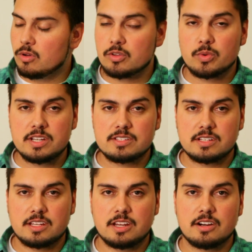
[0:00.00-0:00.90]
Well, the
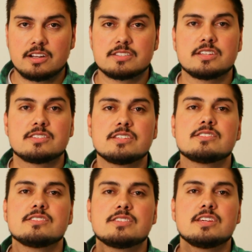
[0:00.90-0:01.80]
reason here is
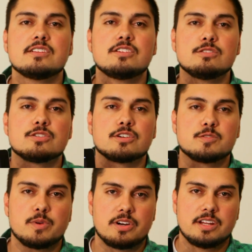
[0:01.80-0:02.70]
consistency in user
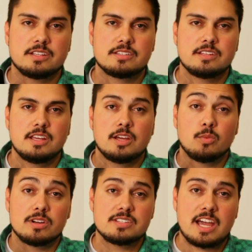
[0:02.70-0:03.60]
experience. And
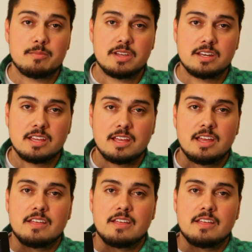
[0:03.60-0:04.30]
what does that mean?